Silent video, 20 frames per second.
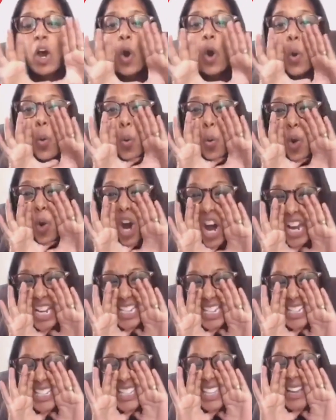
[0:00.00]

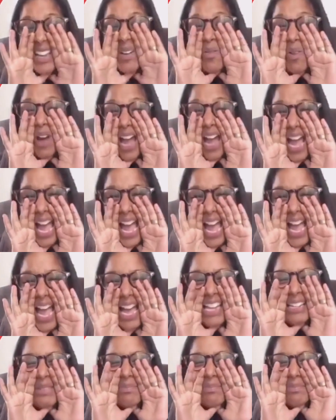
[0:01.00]
"What's the
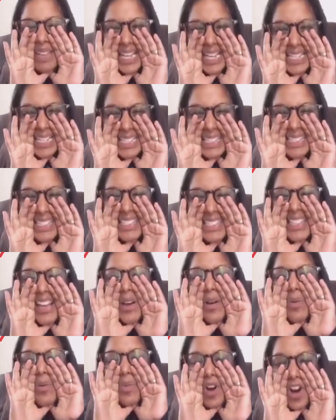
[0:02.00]
word,
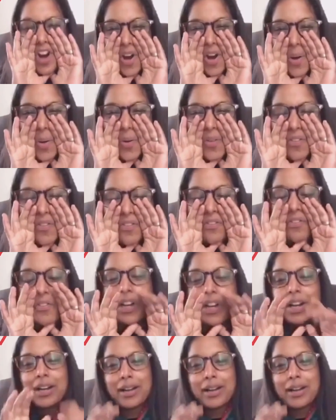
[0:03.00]
Mr. Wolf?"